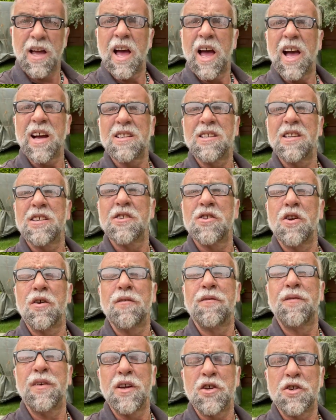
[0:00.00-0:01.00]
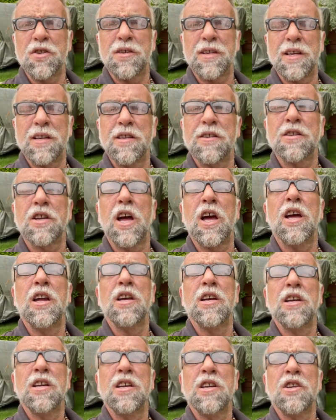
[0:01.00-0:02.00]
Actually, it's not fish, is it? It's a
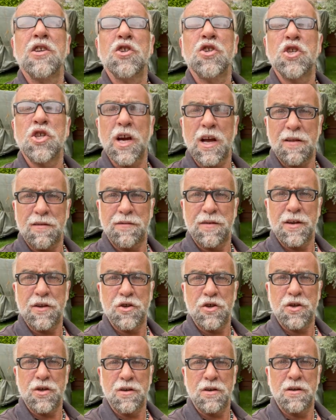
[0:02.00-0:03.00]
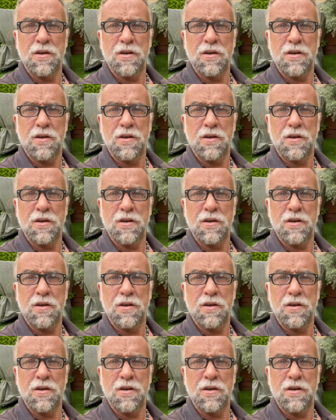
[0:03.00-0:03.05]
shellfish.